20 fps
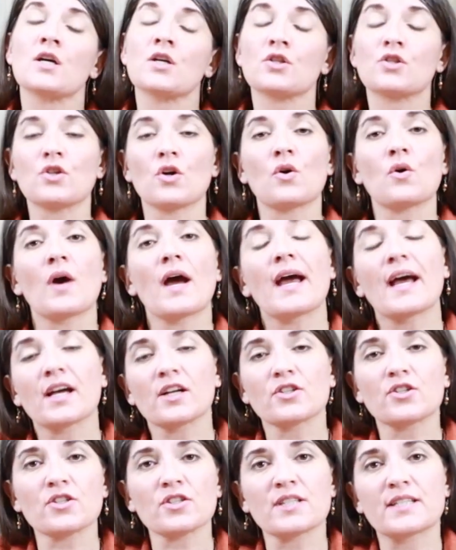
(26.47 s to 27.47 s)
So
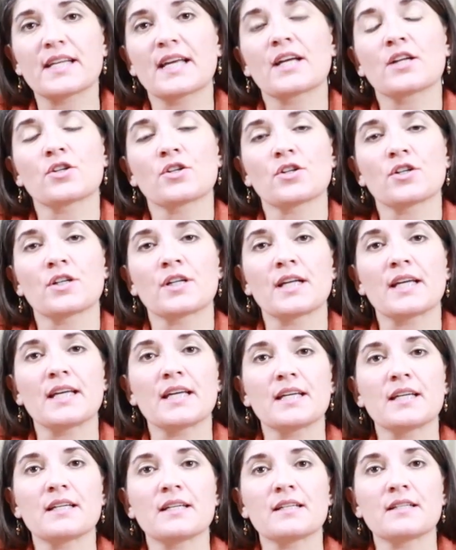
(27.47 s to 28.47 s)
Azure Standard
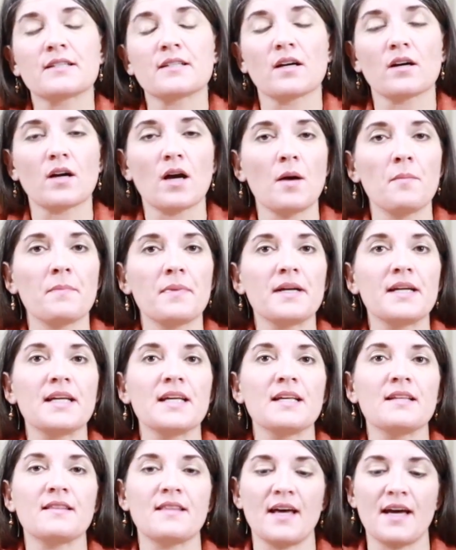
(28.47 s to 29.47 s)
is a
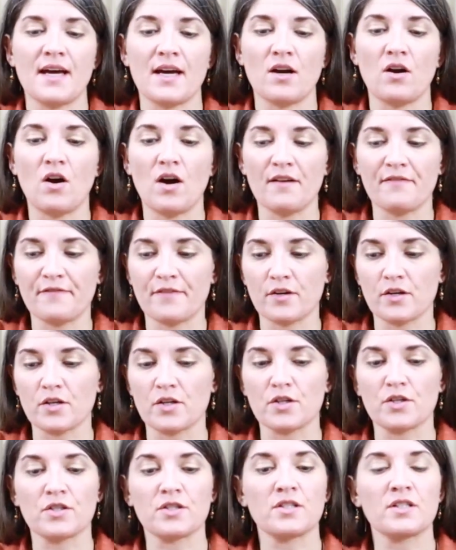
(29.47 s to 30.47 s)
company that
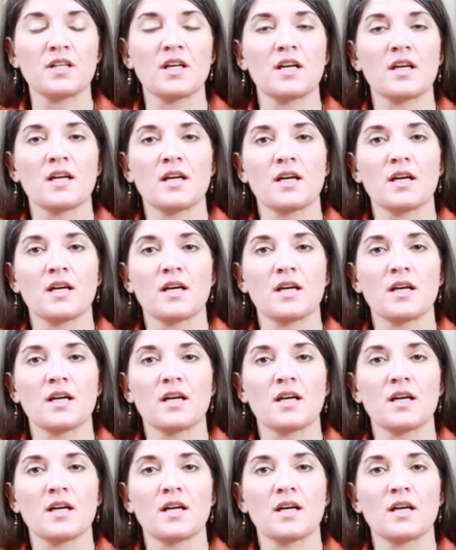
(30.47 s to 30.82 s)
offers